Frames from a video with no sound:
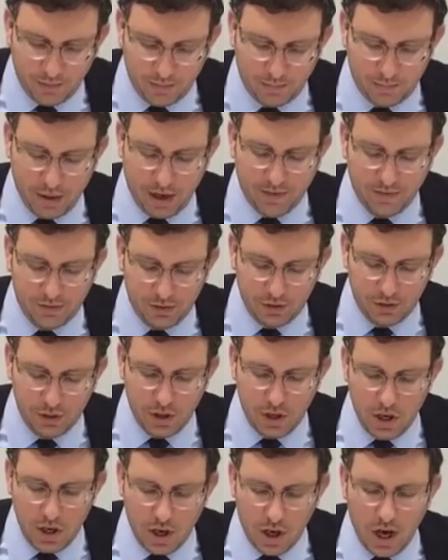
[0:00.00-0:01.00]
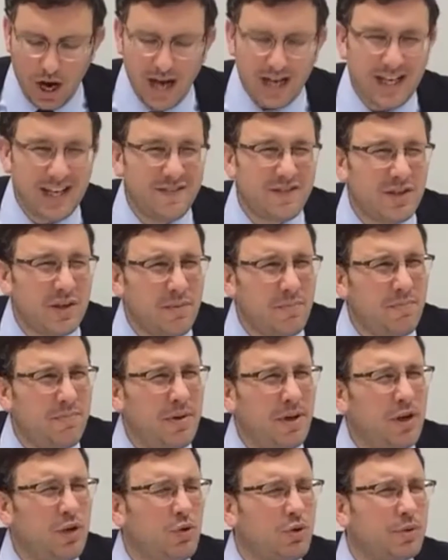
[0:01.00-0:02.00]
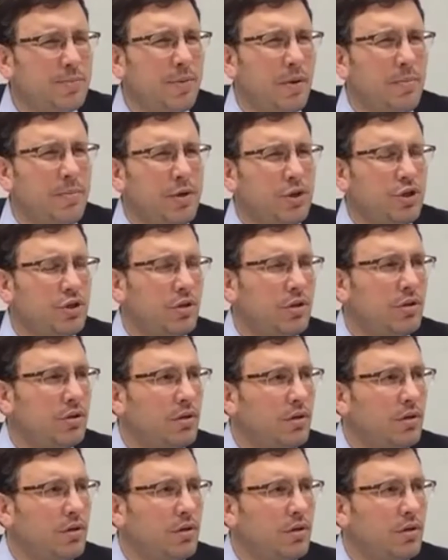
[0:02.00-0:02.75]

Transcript: prophet. God gives an ambiguous permission.